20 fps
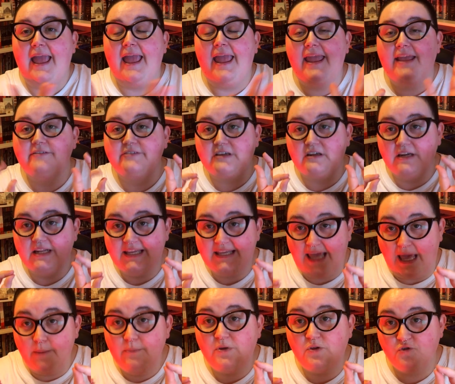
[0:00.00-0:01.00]
It's gonna
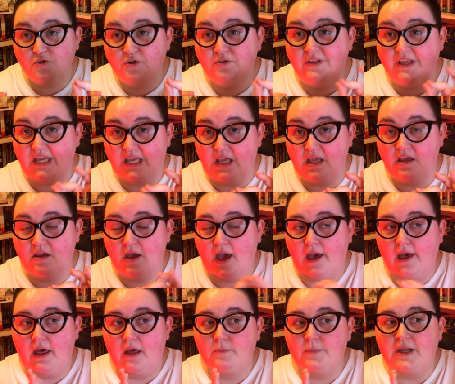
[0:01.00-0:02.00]
get me through the heat.
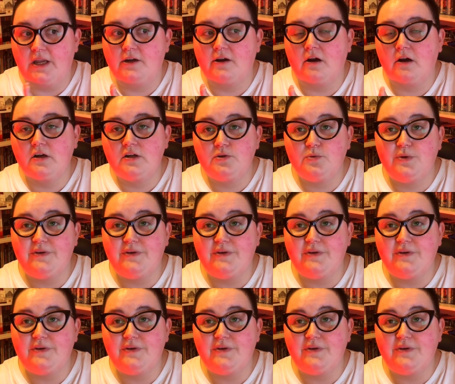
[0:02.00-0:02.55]
In Ireland,